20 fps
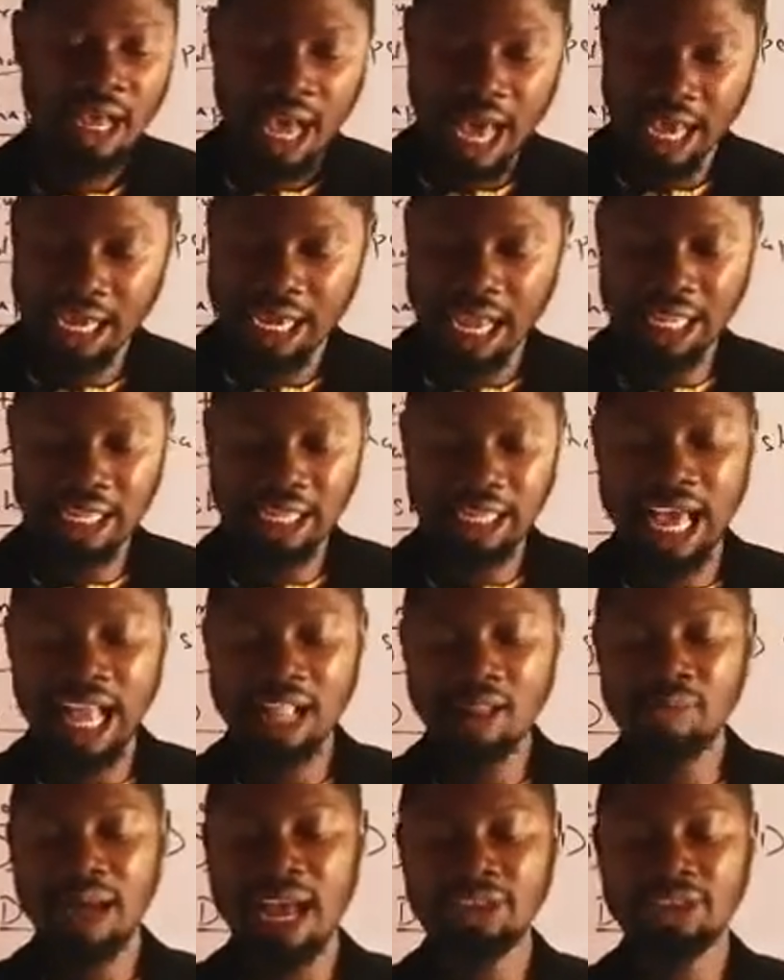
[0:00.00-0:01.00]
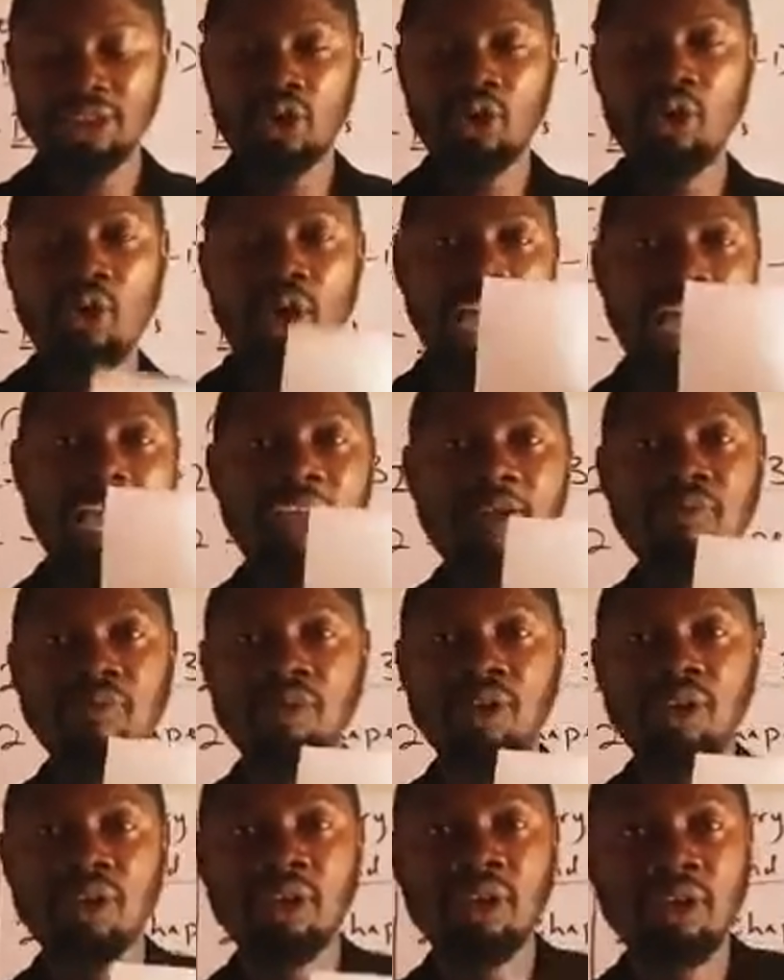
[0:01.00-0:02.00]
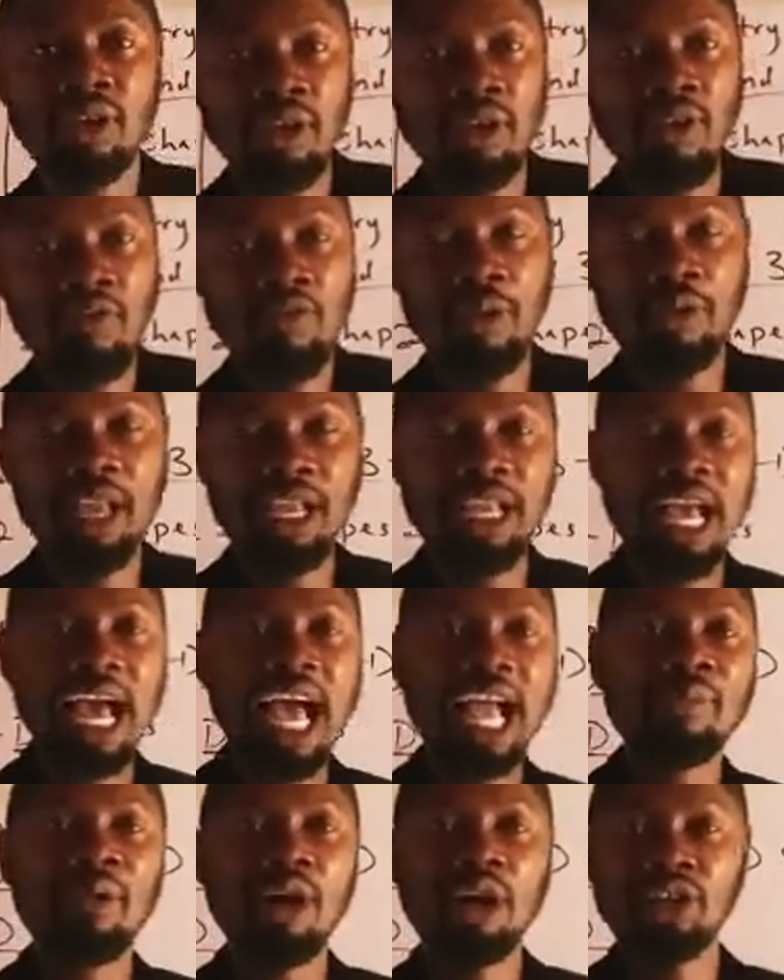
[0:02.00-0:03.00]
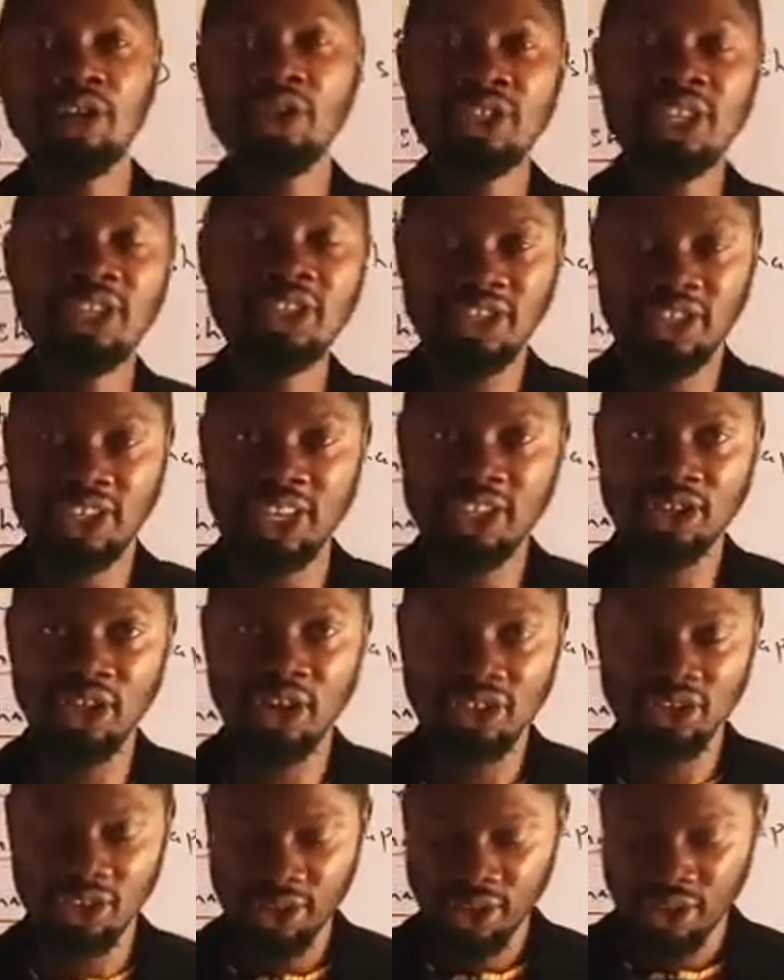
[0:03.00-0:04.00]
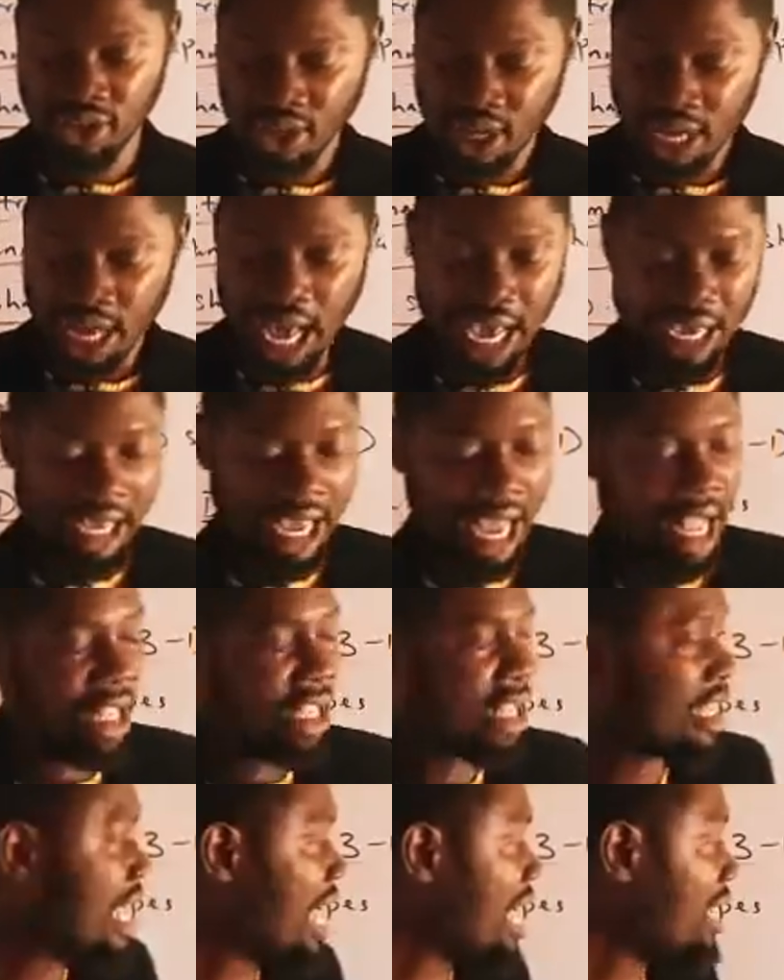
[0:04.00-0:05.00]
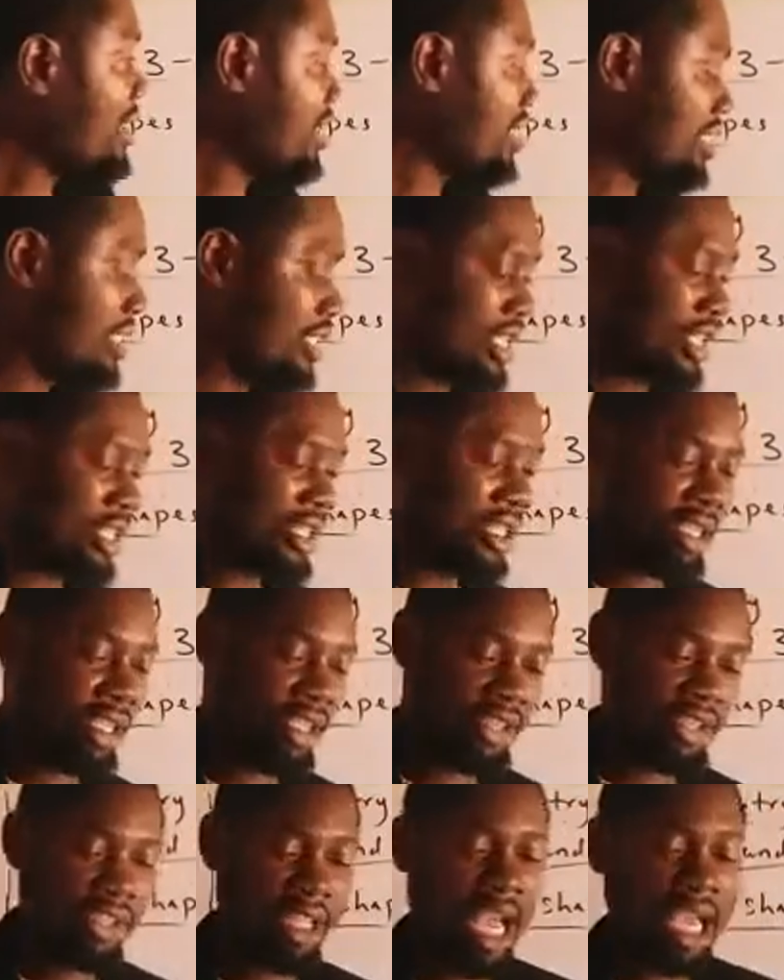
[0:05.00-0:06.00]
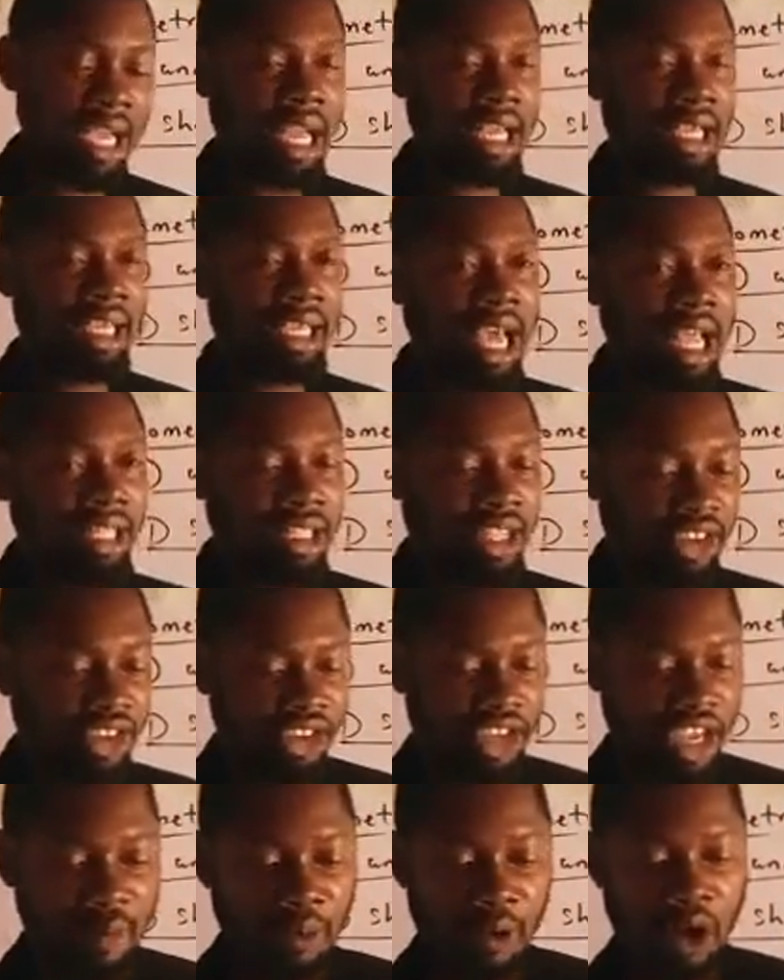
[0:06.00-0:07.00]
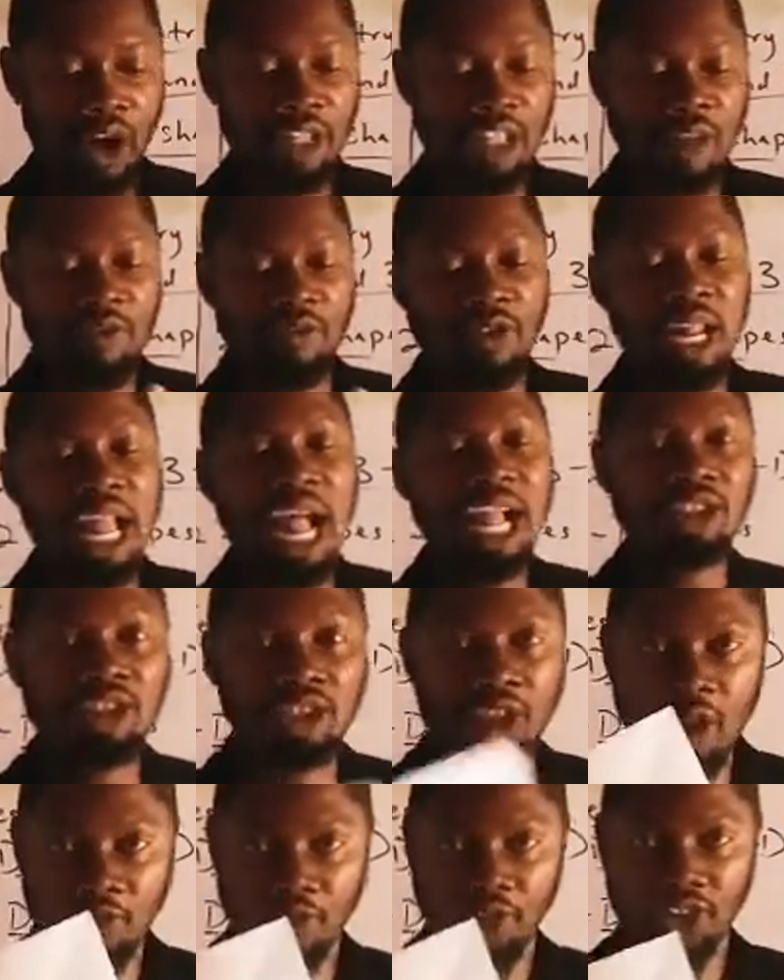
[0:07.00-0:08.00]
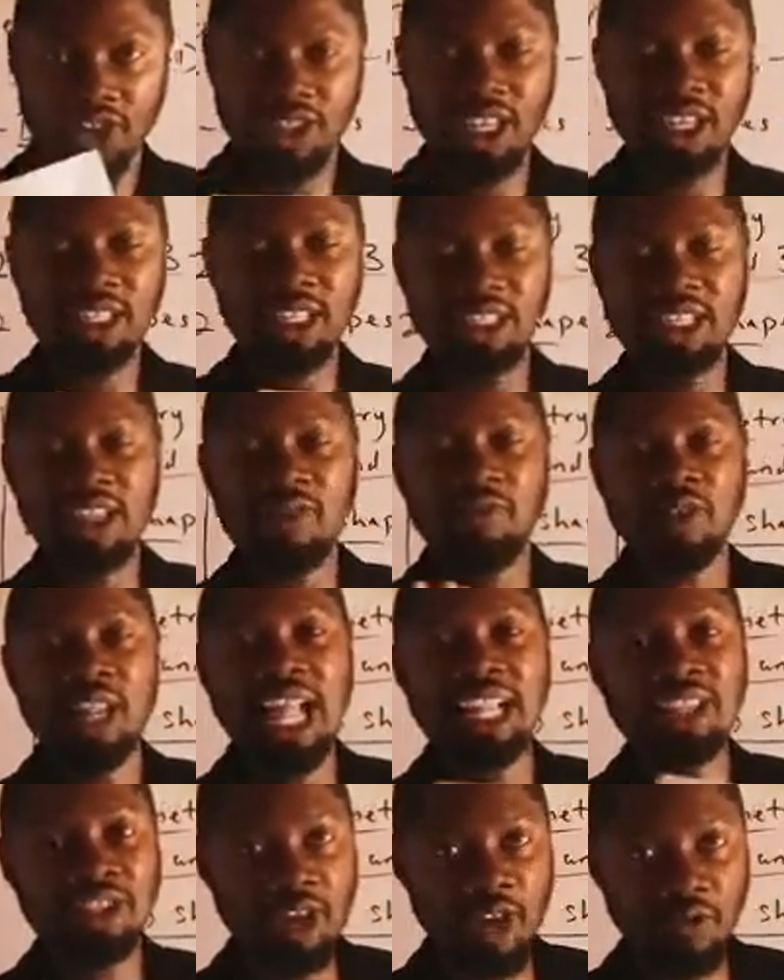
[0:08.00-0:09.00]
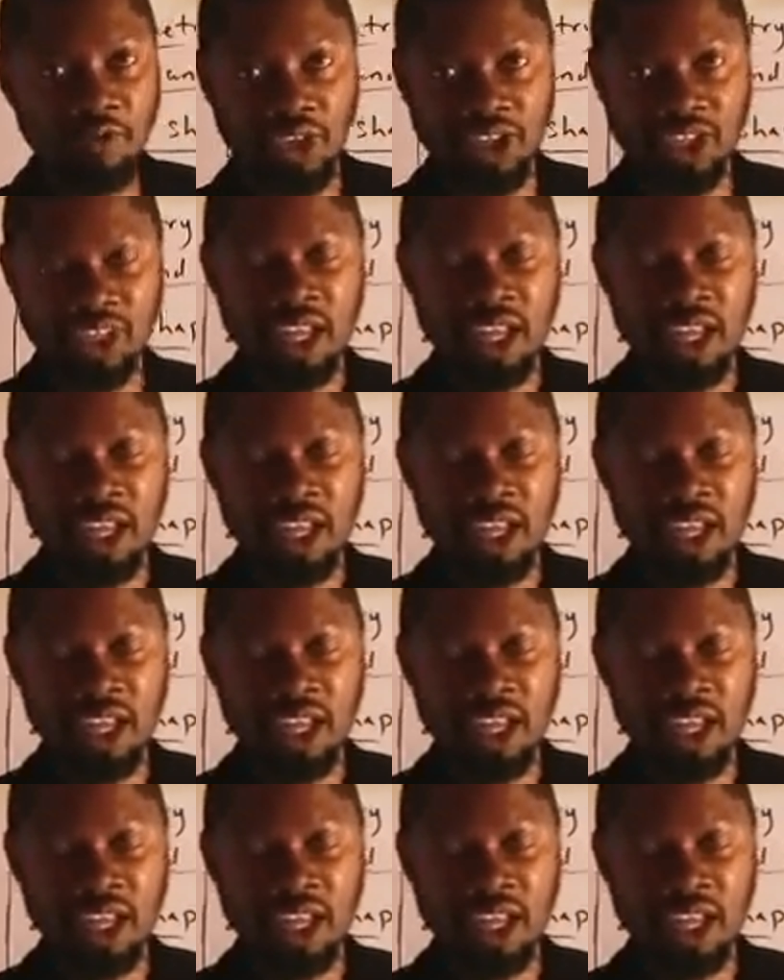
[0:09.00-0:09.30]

I can get my square from the cardboard using scissors. I can get this shape on a flat surface. This is a flat surface.